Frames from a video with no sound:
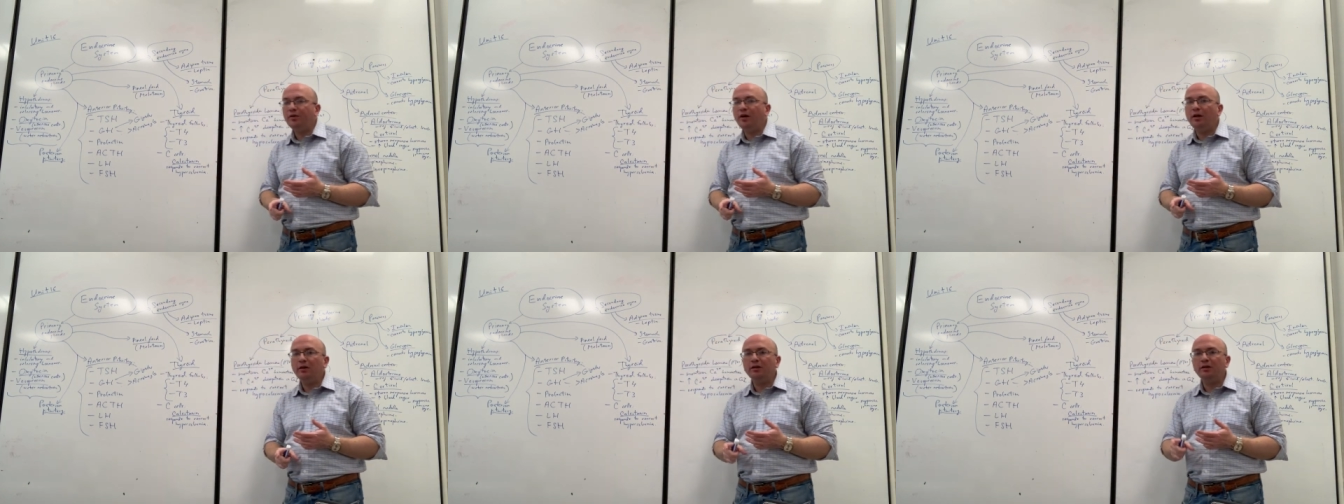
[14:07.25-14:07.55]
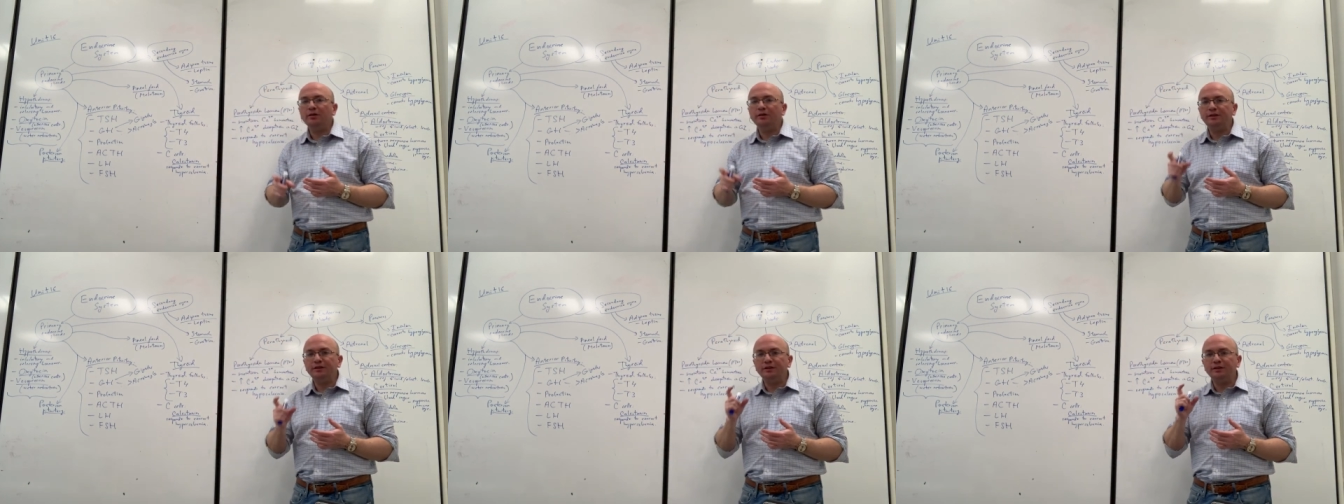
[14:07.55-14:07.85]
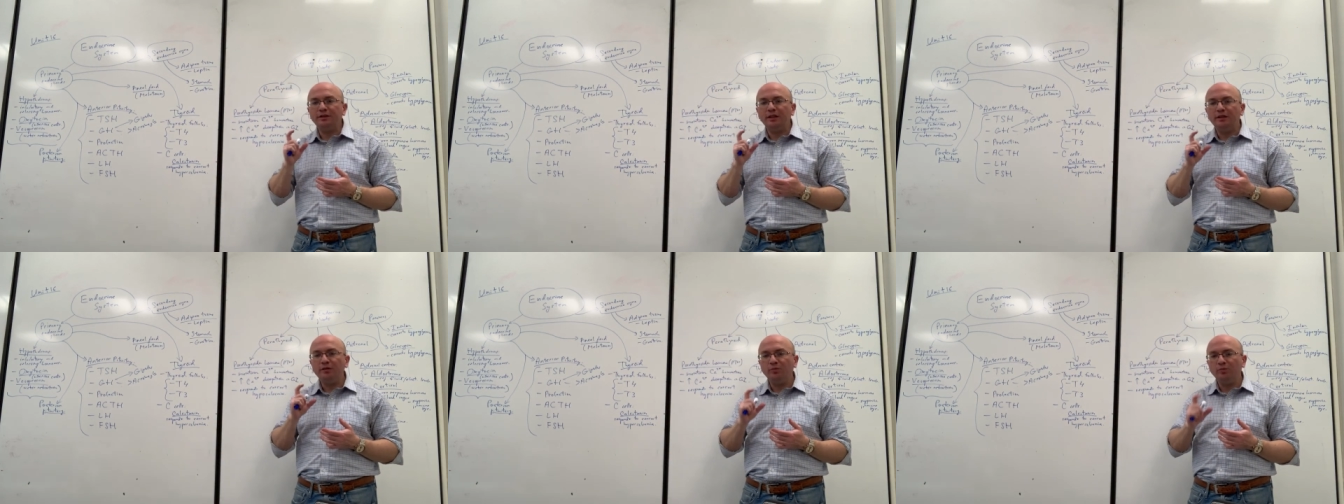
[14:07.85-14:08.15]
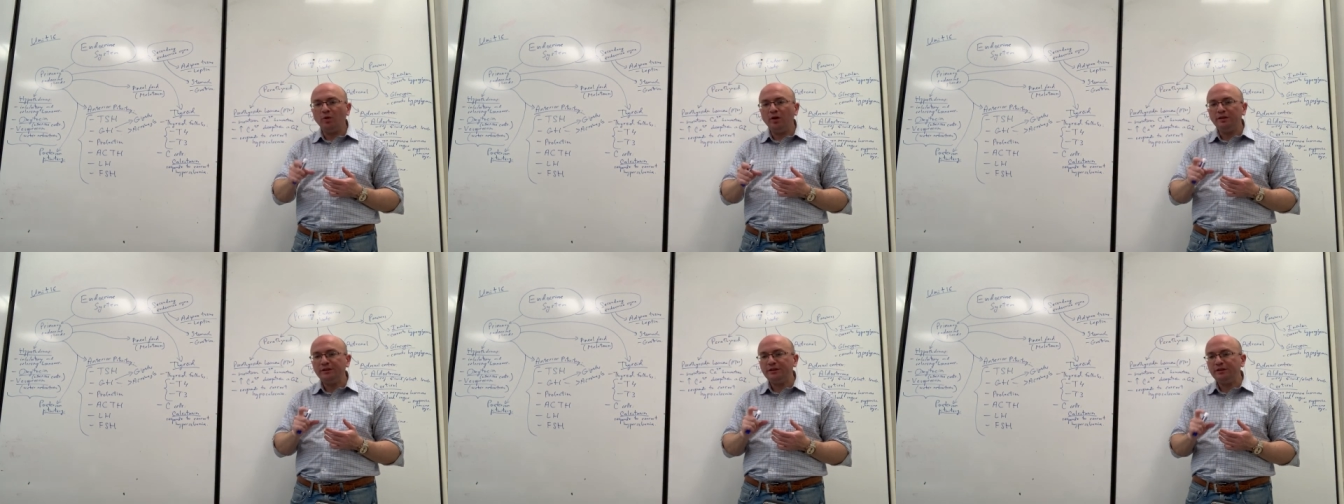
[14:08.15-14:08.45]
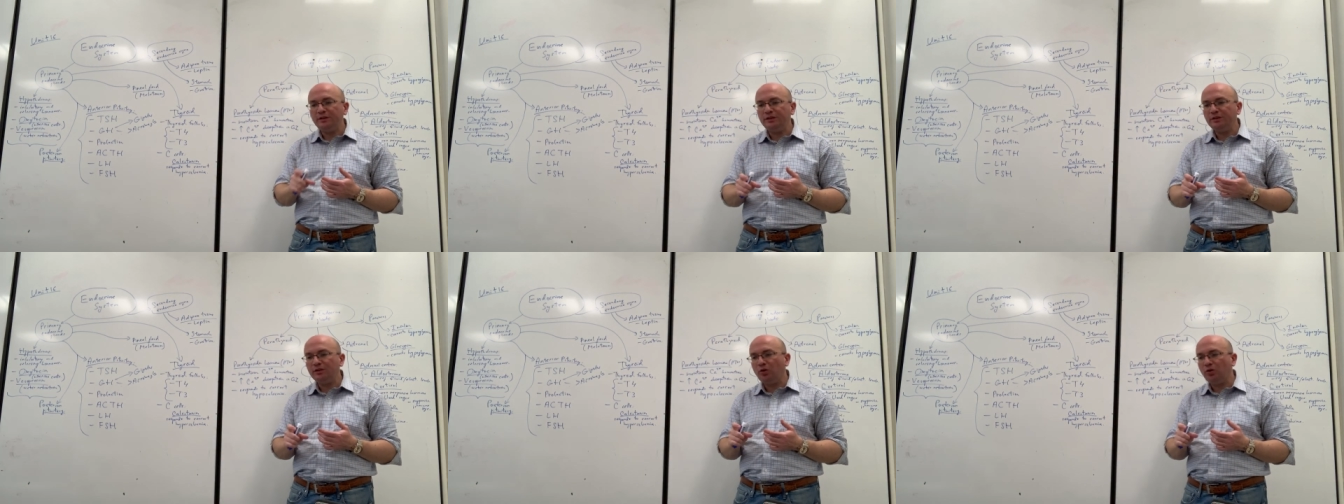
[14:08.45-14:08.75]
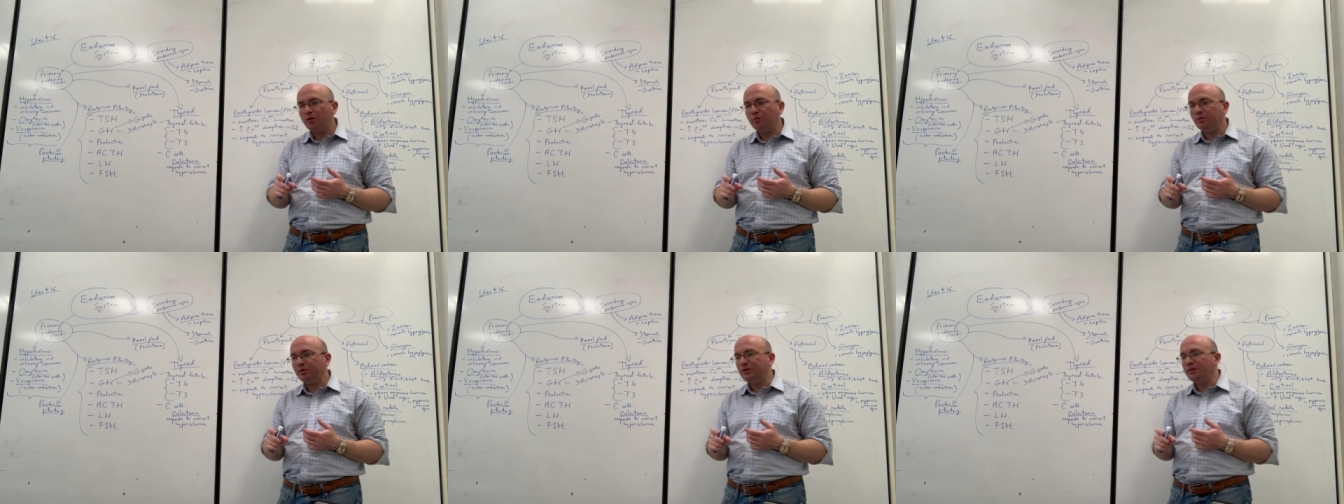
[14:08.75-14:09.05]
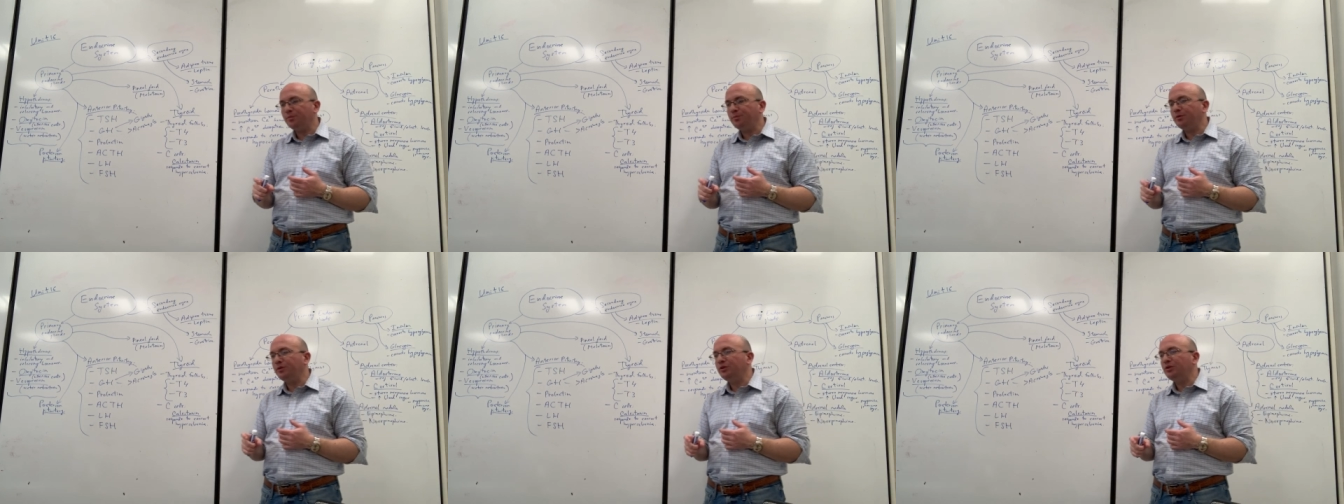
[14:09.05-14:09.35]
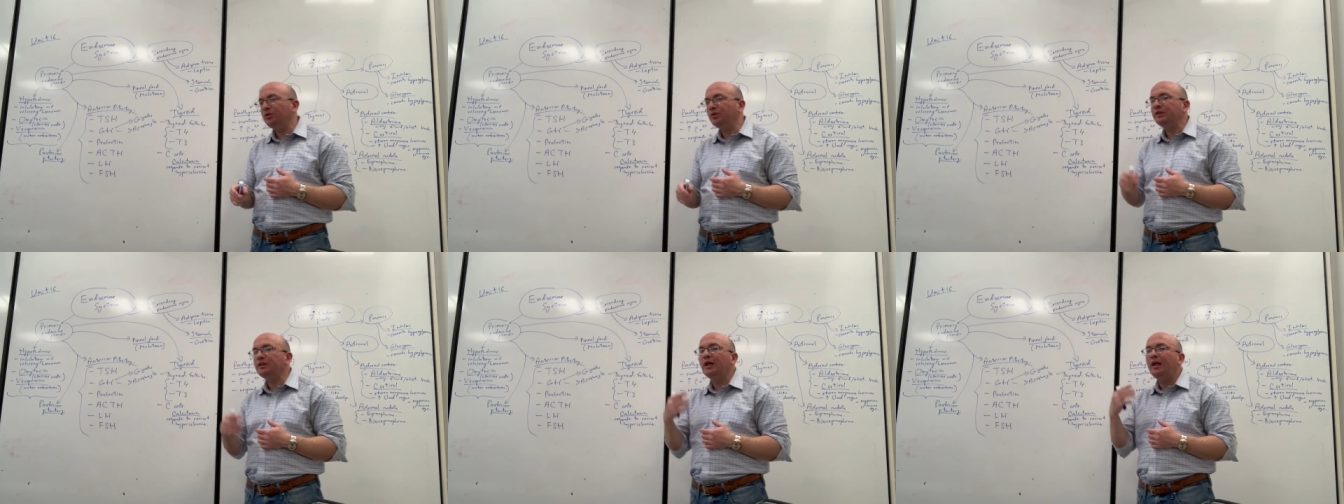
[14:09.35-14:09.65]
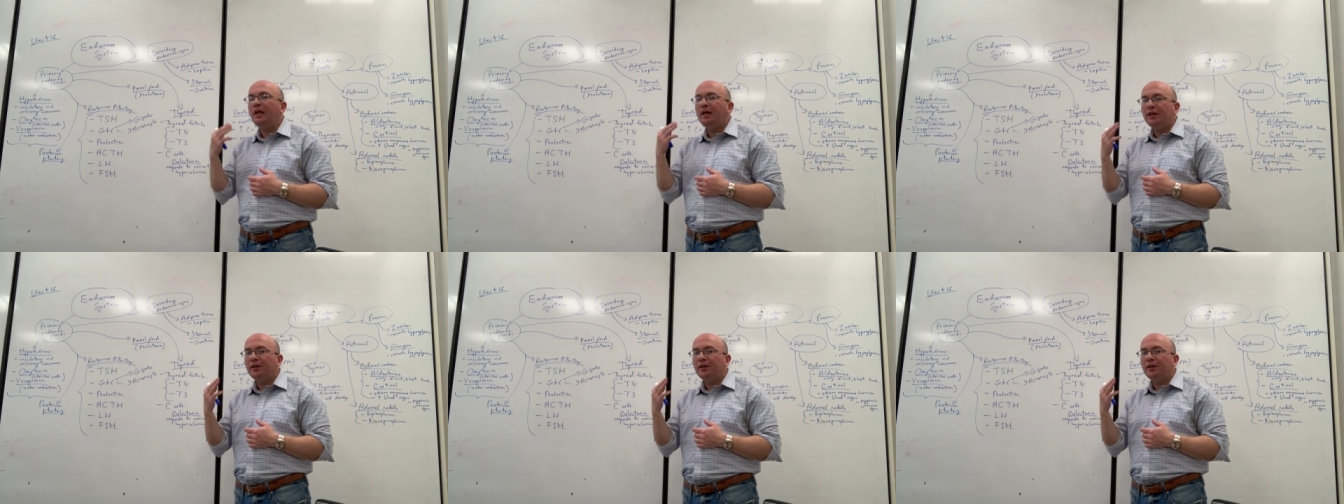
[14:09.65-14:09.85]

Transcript: follicles is that once these hormones are produced,